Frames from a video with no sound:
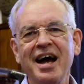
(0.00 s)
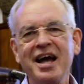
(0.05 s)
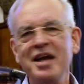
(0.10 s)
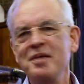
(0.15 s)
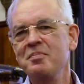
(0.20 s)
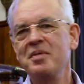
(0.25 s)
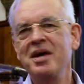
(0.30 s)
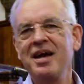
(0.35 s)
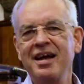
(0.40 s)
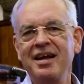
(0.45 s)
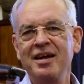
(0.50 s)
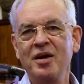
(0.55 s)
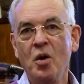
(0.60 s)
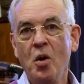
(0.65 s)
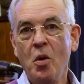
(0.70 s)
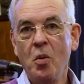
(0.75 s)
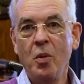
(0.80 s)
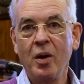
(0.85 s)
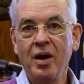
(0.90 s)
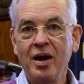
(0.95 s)
Amen.
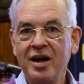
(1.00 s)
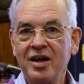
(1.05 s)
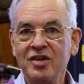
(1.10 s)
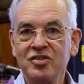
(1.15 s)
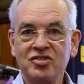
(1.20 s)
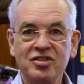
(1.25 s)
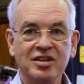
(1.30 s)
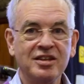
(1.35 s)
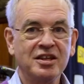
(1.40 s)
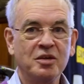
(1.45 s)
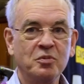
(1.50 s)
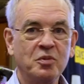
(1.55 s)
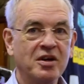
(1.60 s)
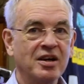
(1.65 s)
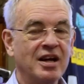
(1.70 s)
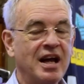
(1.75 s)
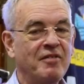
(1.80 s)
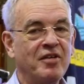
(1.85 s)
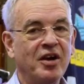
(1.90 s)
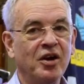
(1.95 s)
Well, I can see that we're
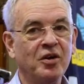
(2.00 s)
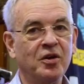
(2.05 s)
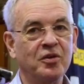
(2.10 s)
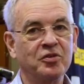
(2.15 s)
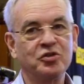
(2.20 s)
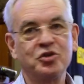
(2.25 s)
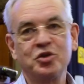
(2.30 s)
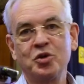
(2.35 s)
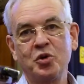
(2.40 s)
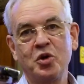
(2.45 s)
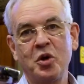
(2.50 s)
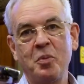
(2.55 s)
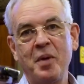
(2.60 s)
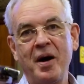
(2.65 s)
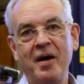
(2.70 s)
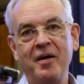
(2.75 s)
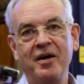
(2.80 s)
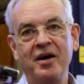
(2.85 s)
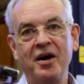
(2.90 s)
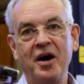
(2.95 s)
going to have a lot to talk
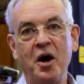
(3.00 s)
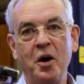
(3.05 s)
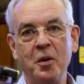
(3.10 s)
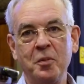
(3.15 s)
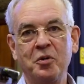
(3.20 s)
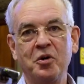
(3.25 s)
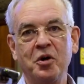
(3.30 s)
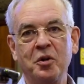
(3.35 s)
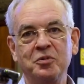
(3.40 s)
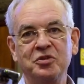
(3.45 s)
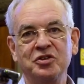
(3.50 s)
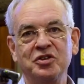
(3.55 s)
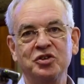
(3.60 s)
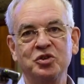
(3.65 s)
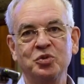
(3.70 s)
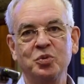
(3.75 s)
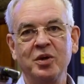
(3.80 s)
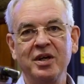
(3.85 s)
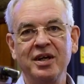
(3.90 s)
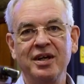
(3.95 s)
about home groups
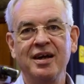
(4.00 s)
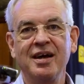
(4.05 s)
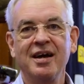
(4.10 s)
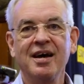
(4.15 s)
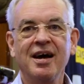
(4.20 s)
this week.